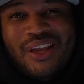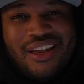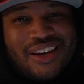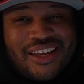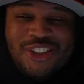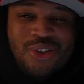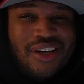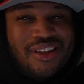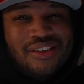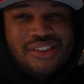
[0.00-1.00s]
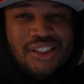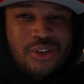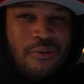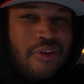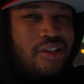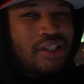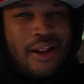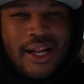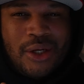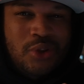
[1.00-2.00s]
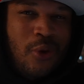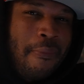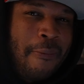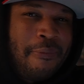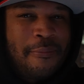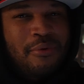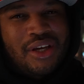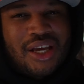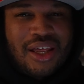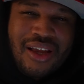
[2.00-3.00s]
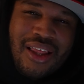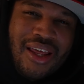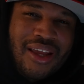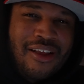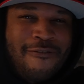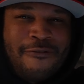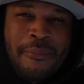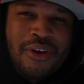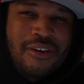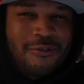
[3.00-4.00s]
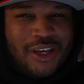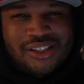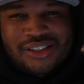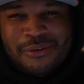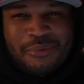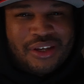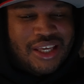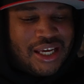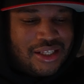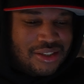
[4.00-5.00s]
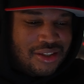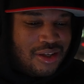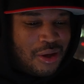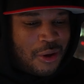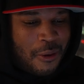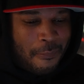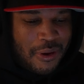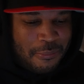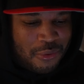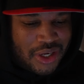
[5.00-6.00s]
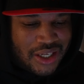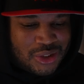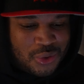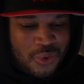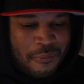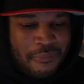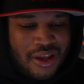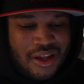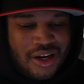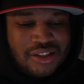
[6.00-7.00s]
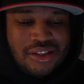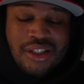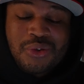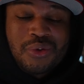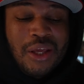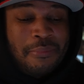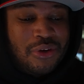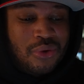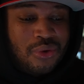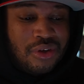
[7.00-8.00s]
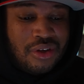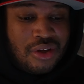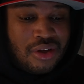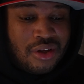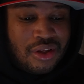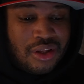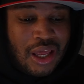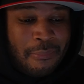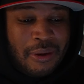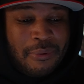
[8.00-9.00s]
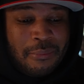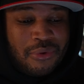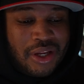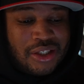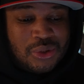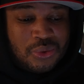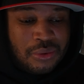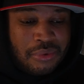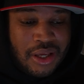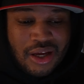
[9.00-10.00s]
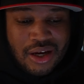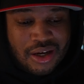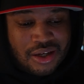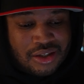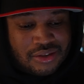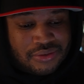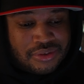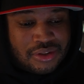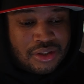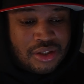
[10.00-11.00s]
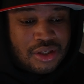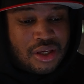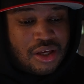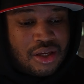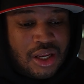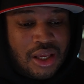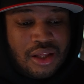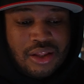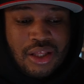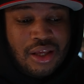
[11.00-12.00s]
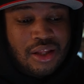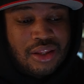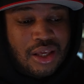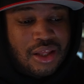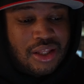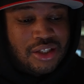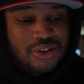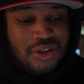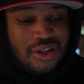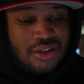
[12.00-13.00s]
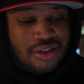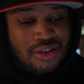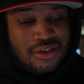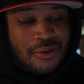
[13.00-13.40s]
and then try to get the chicks off there. Cause I, I know so many people that kind of got like familiar faces and big names, and people next to him, man. That's that's what they be doing. You know what I mean? People next to him, they uh, yeah, they they they they trying to.